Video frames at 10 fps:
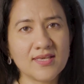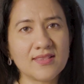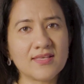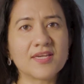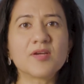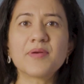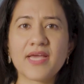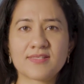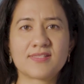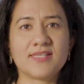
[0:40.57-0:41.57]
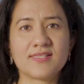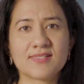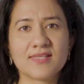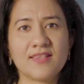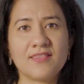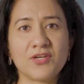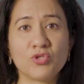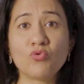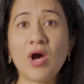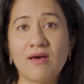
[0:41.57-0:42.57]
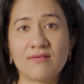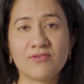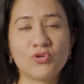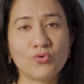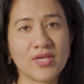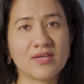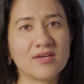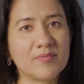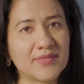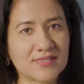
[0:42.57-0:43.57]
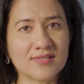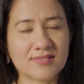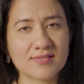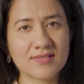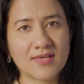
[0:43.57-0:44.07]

the income tax says that you are doing a business.